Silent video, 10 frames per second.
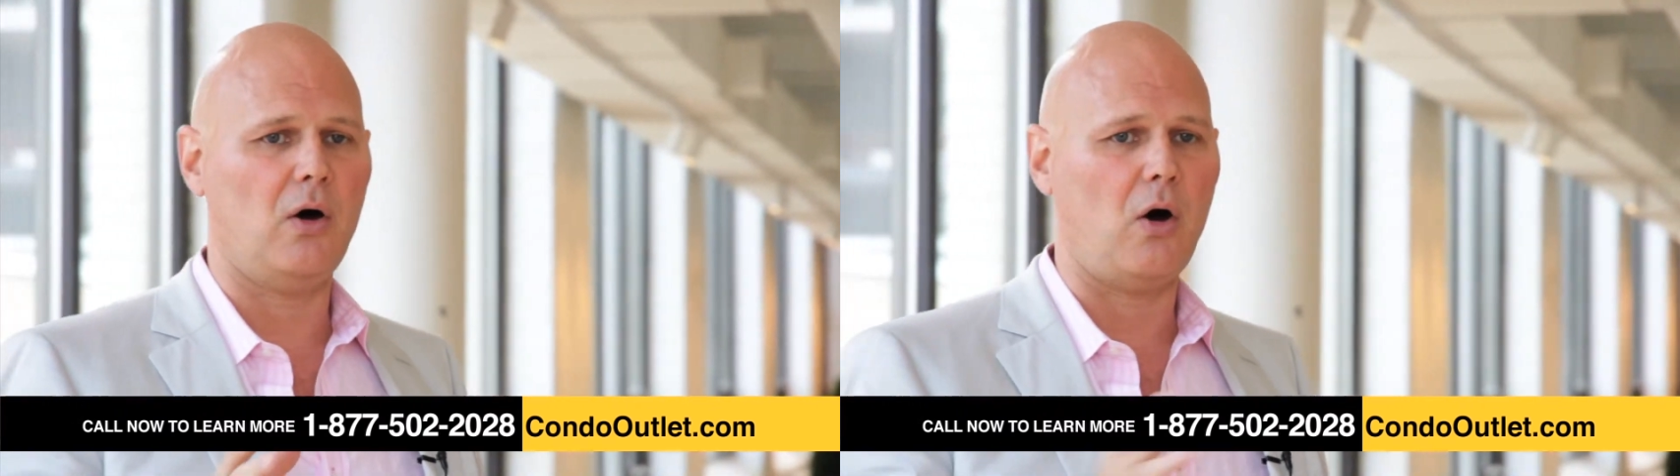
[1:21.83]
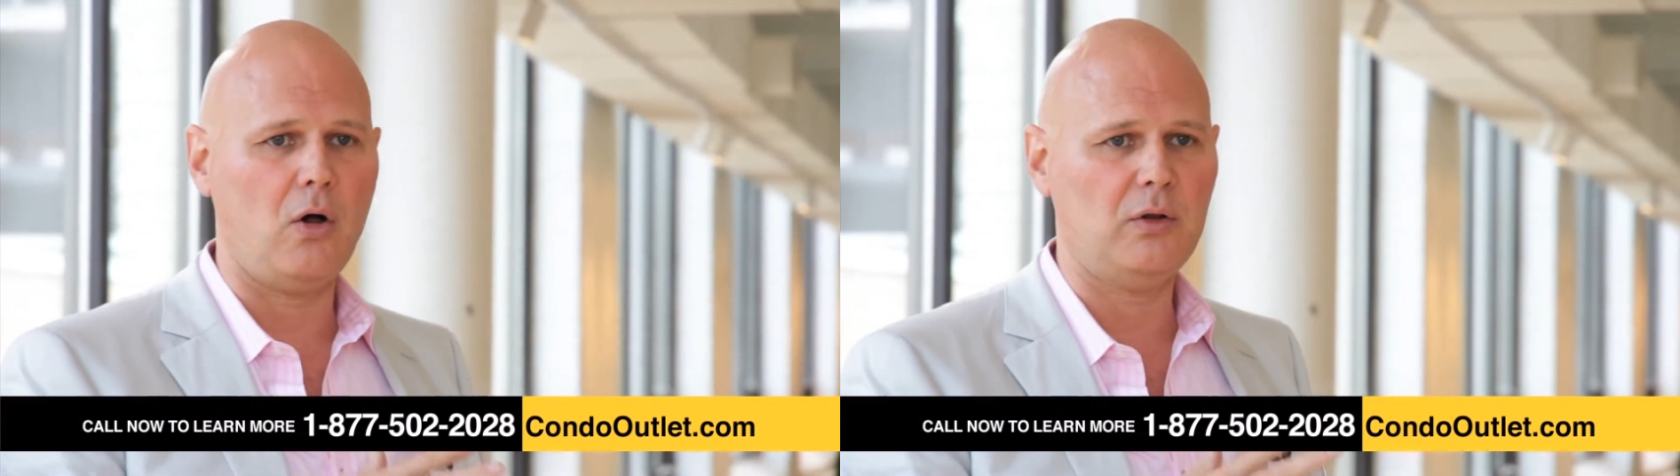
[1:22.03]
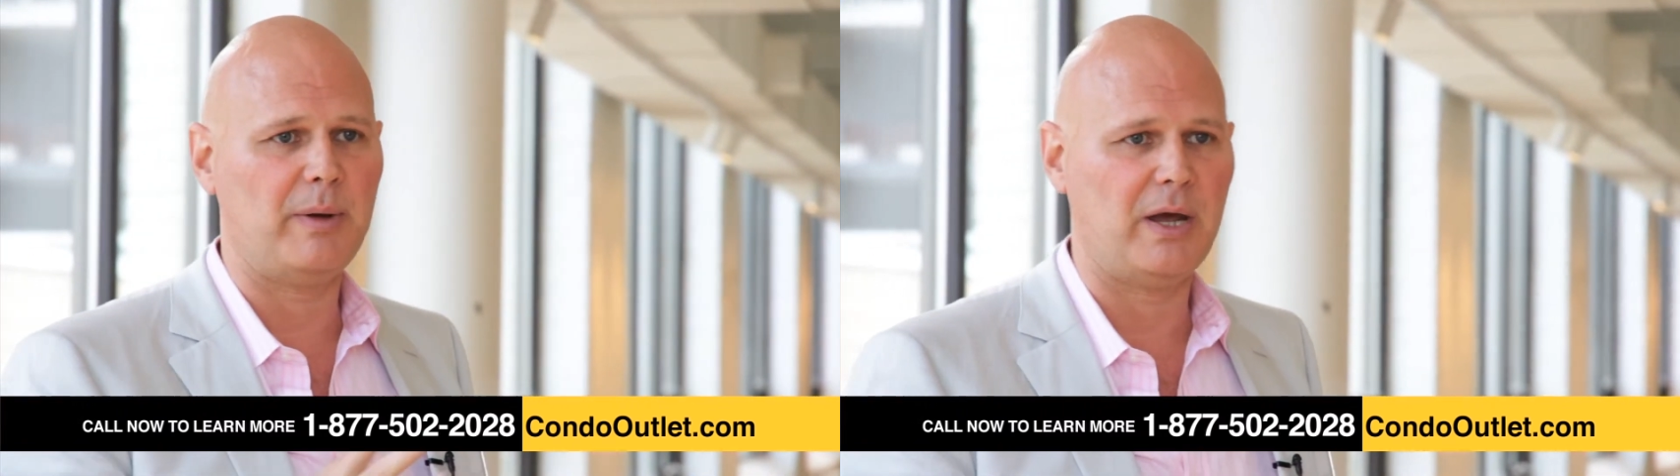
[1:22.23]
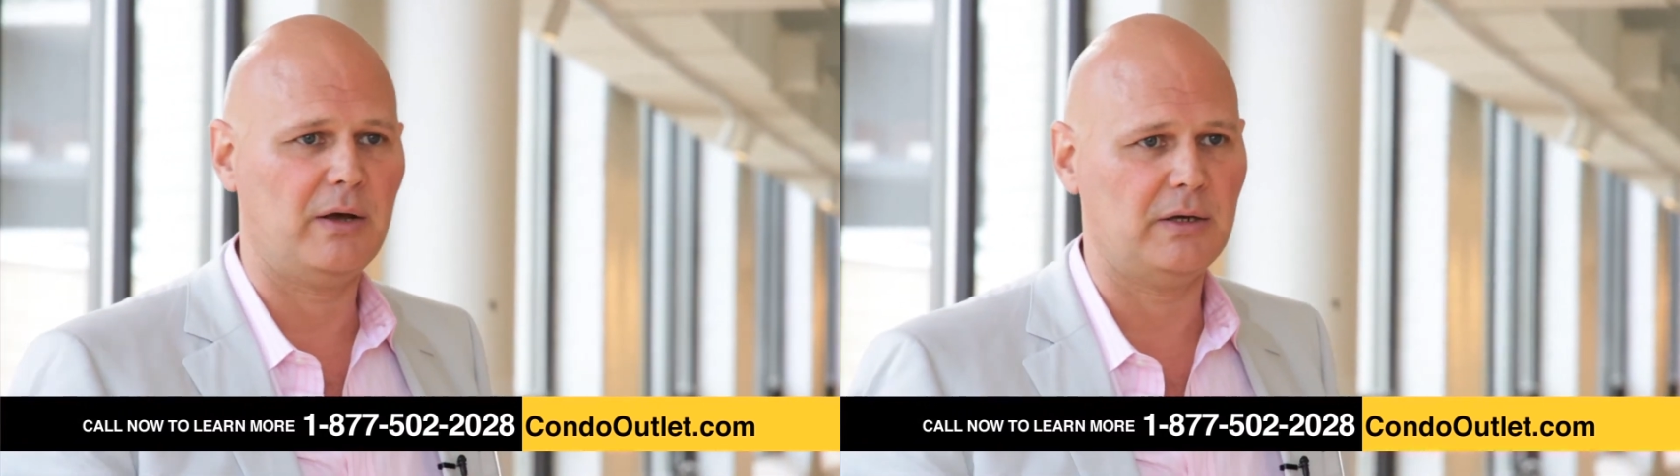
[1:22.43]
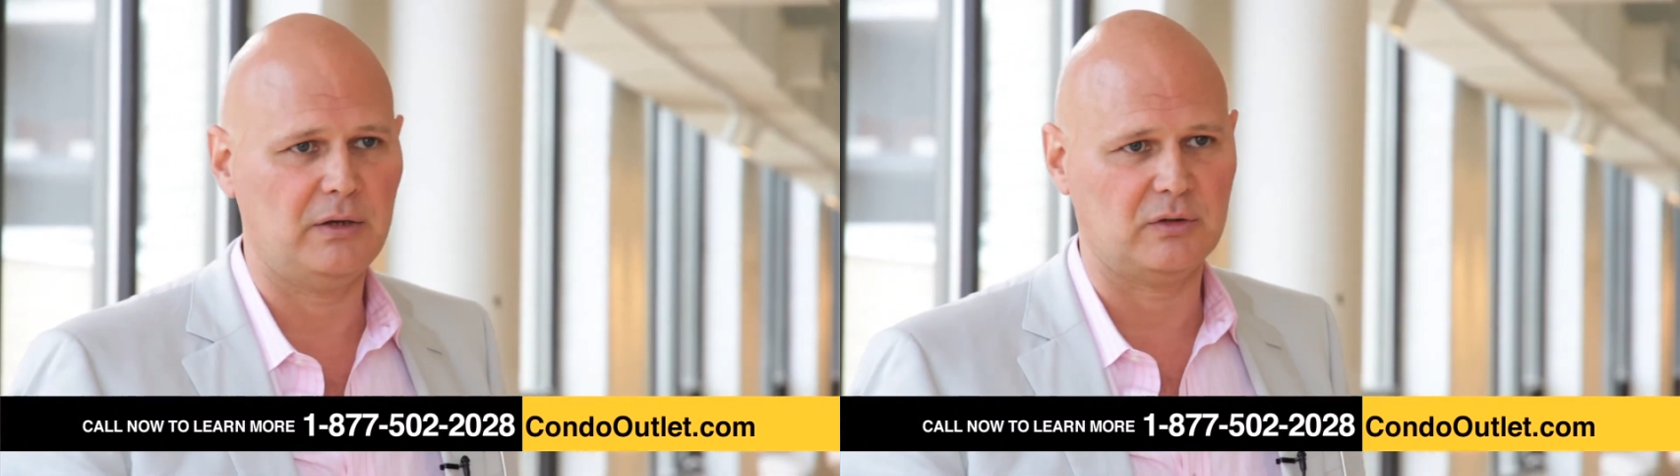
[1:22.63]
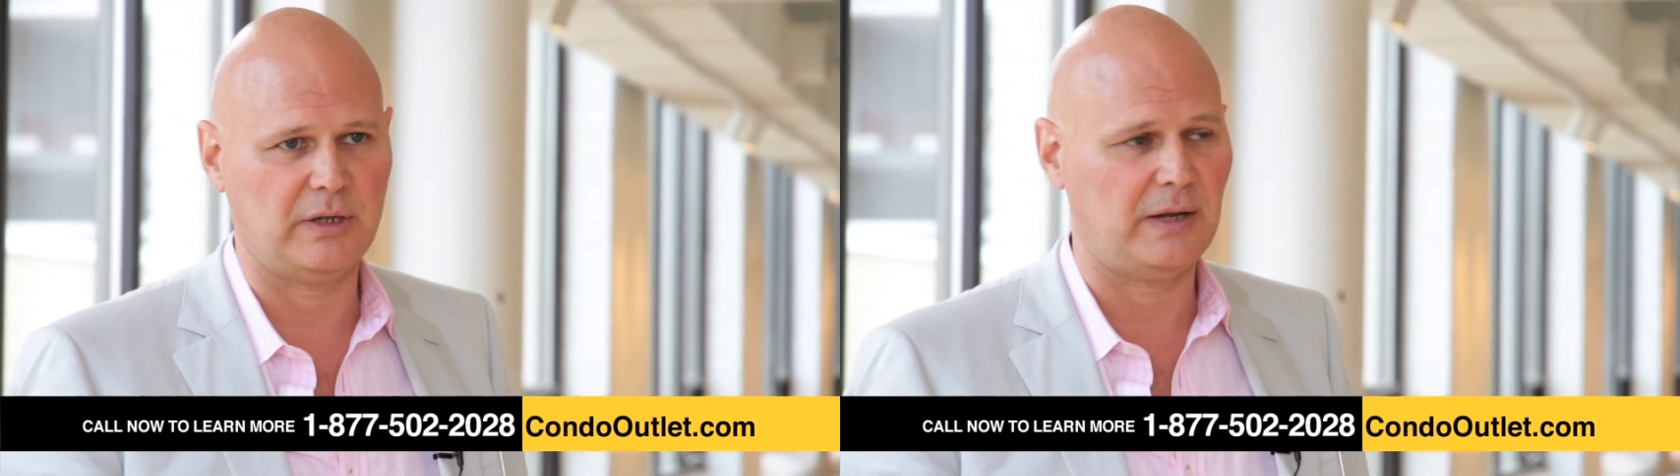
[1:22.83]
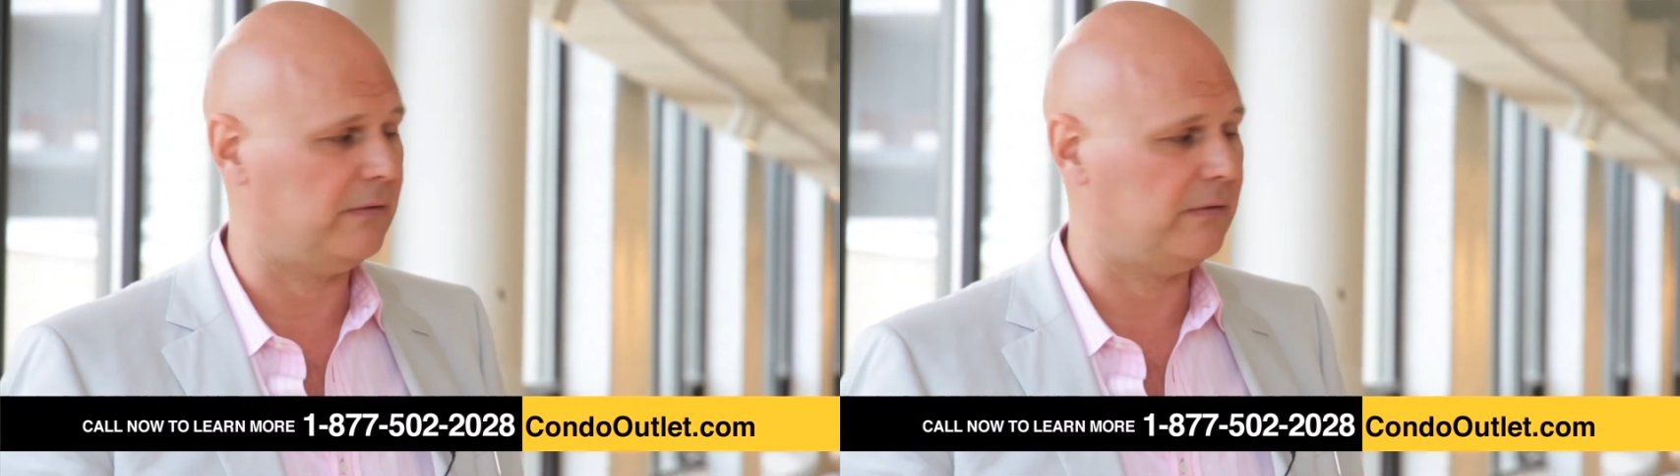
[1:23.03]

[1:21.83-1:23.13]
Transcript: all the balconies in Land